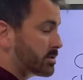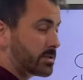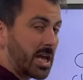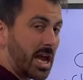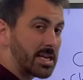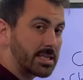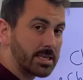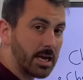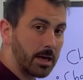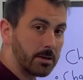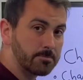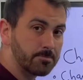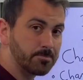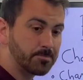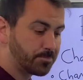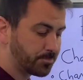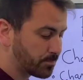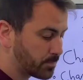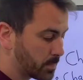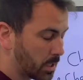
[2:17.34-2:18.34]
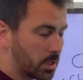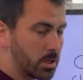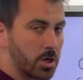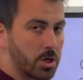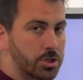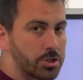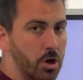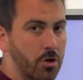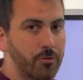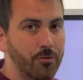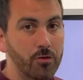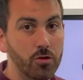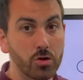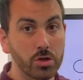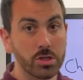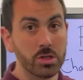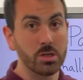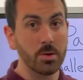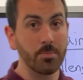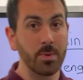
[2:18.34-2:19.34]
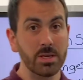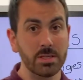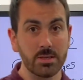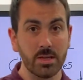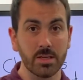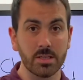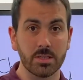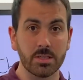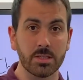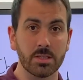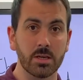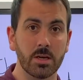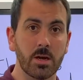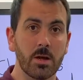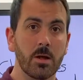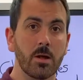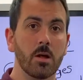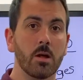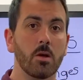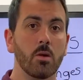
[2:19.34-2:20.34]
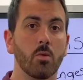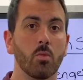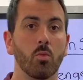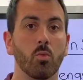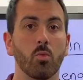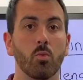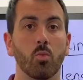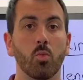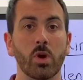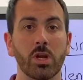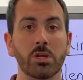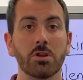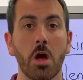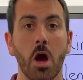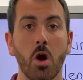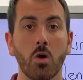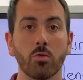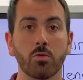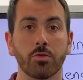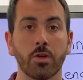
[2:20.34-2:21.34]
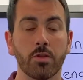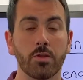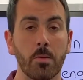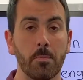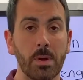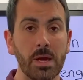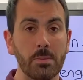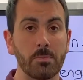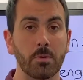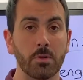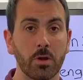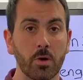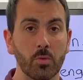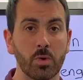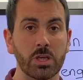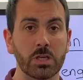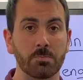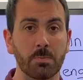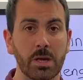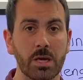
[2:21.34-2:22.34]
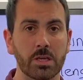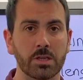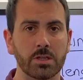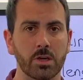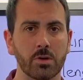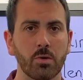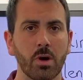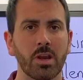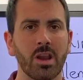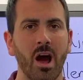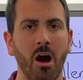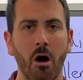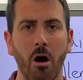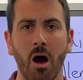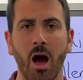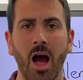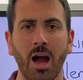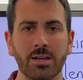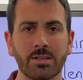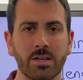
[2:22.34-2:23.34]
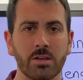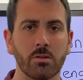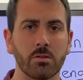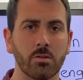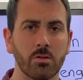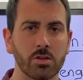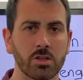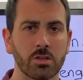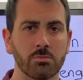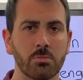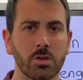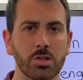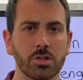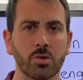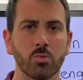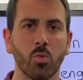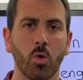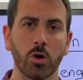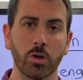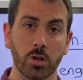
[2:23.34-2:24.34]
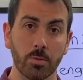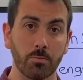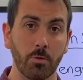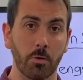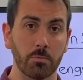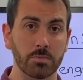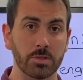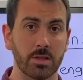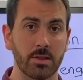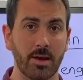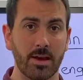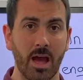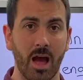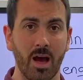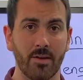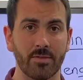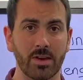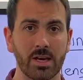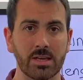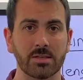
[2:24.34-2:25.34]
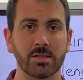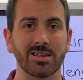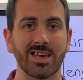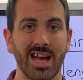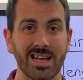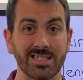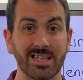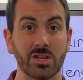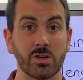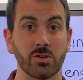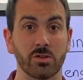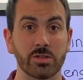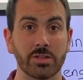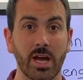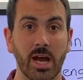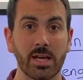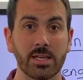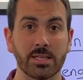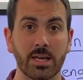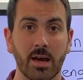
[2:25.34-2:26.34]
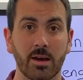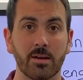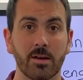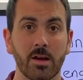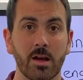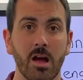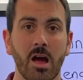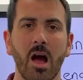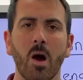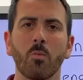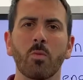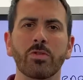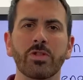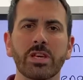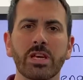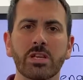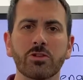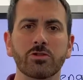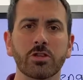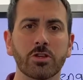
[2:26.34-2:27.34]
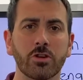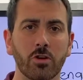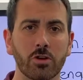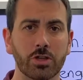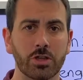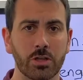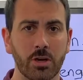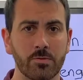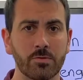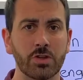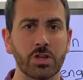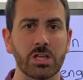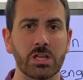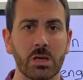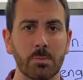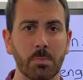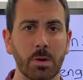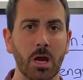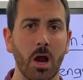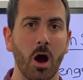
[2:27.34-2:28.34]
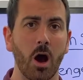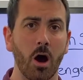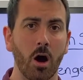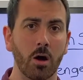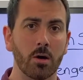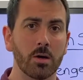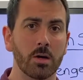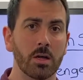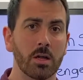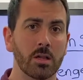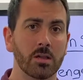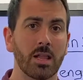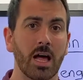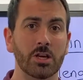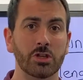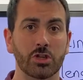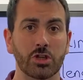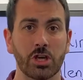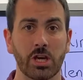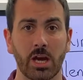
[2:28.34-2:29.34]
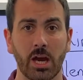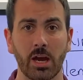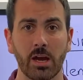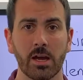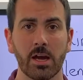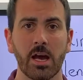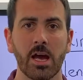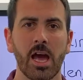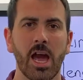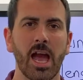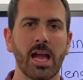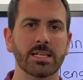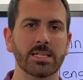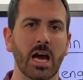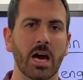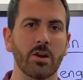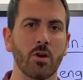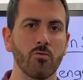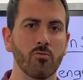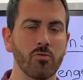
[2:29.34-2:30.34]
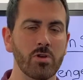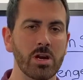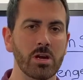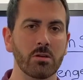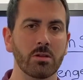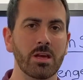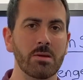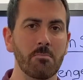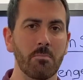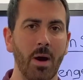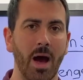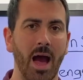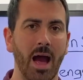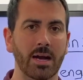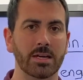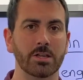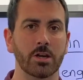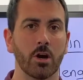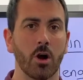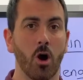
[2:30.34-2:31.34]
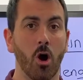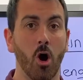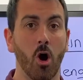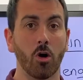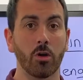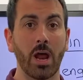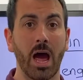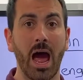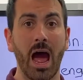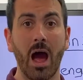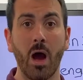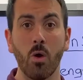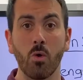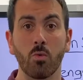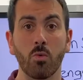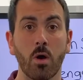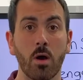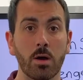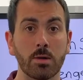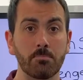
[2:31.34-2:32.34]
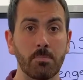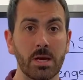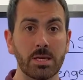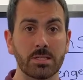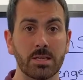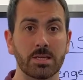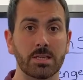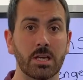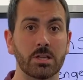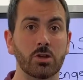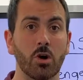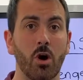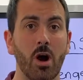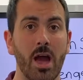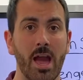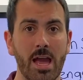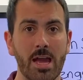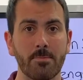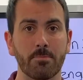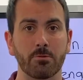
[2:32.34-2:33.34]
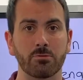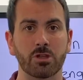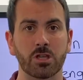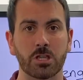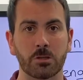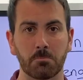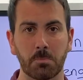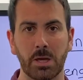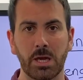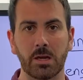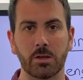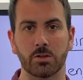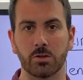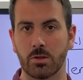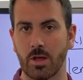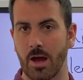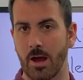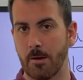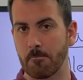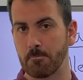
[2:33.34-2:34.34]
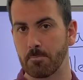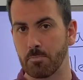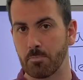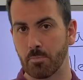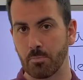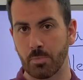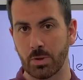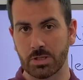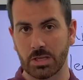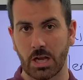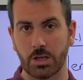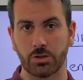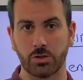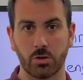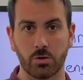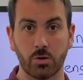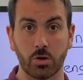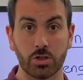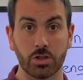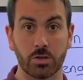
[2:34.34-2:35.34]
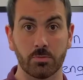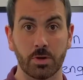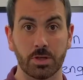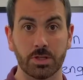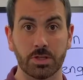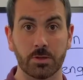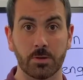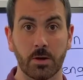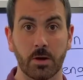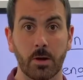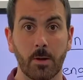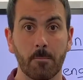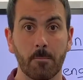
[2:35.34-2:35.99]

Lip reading: data. So for us as a business, we know that the people that we speak to and our ideal customers, one of the problems that they have is getting good data. And with the introduction of GDPR last year, it's had a real impact on how businesses are able to speak to their potential customers,